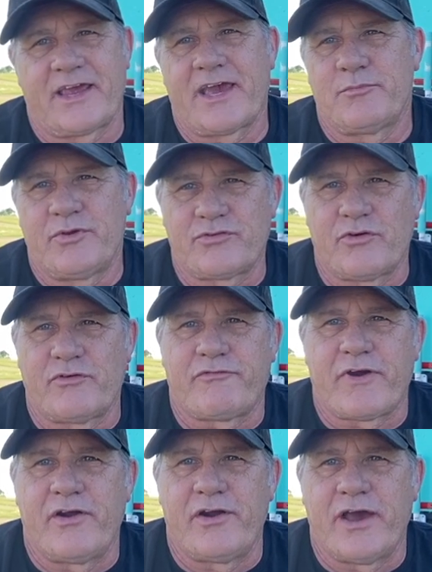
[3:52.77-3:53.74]
got me so
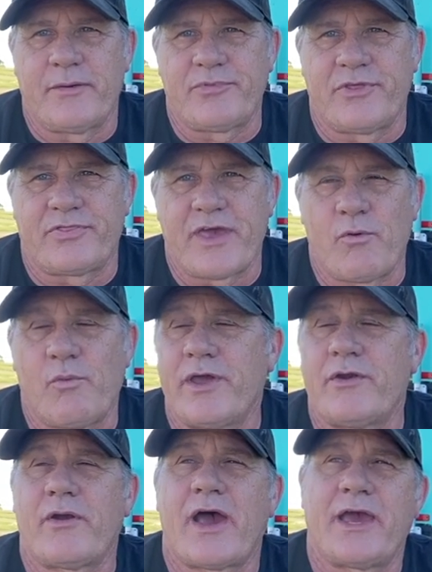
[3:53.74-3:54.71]
fired up that that
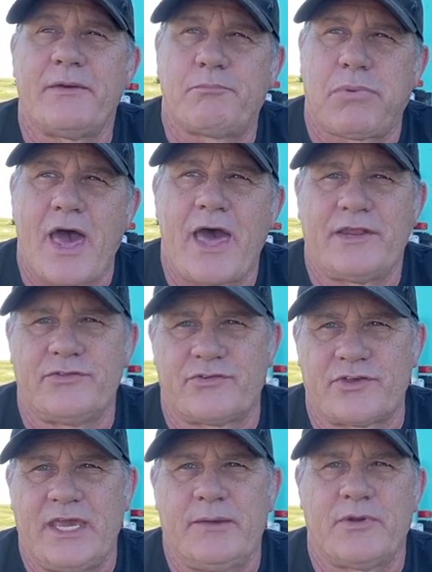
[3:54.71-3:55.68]
winter I plotted and
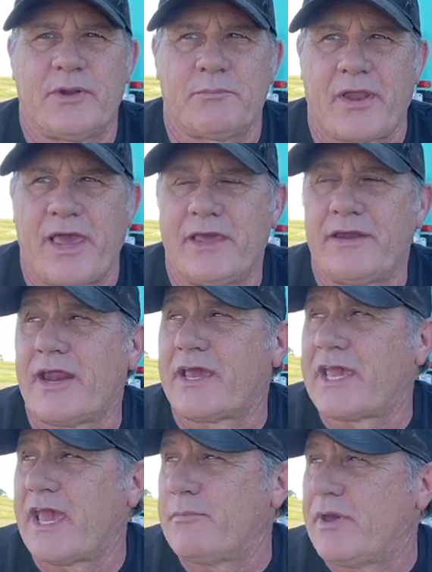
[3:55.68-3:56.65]
schemed and planned, and I
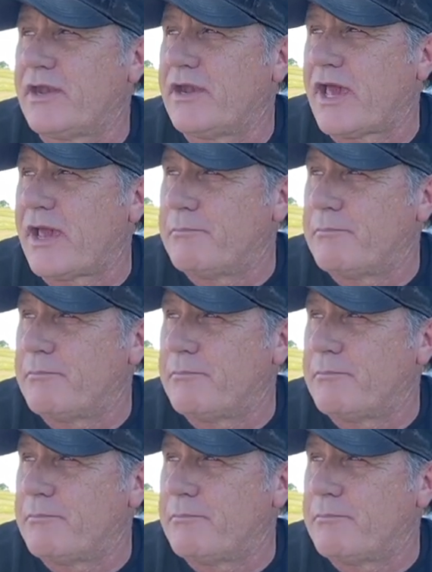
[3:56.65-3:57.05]
came in and I